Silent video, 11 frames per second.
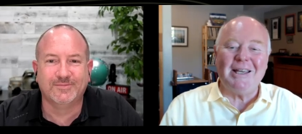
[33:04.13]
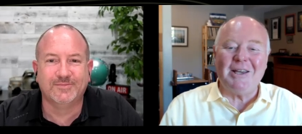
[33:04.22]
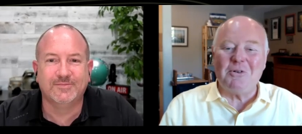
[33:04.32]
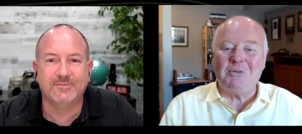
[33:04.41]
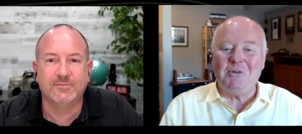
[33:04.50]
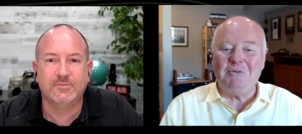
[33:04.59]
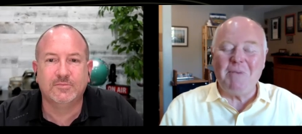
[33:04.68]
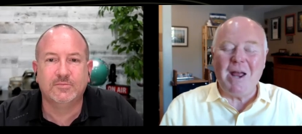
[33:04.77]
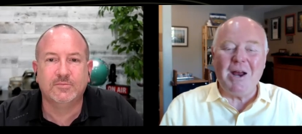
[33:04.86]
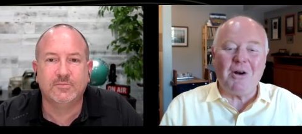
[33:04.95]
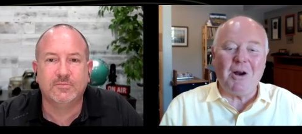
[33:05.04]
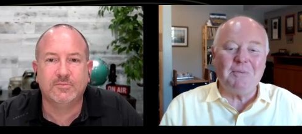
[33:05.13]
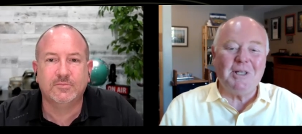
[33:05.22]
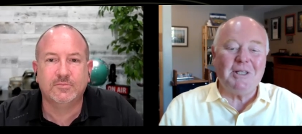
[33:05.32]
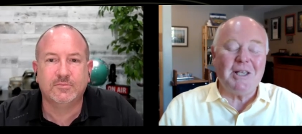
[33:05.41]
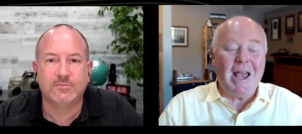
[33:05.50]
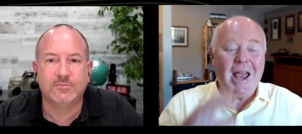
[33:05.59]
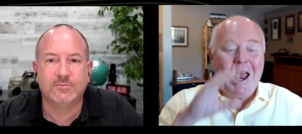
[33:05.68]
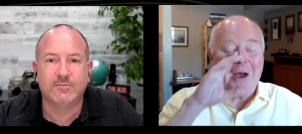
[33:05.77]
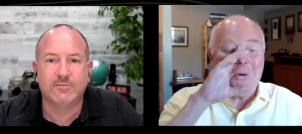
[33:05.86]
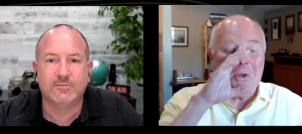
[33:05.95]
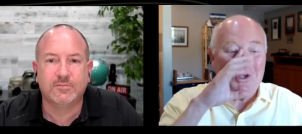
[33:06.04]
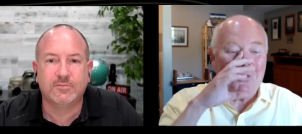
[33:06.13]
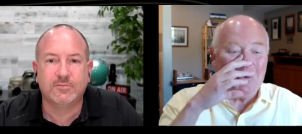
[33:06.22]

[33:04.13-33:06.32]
Speaker 1: they could remove bankruptcies. And what they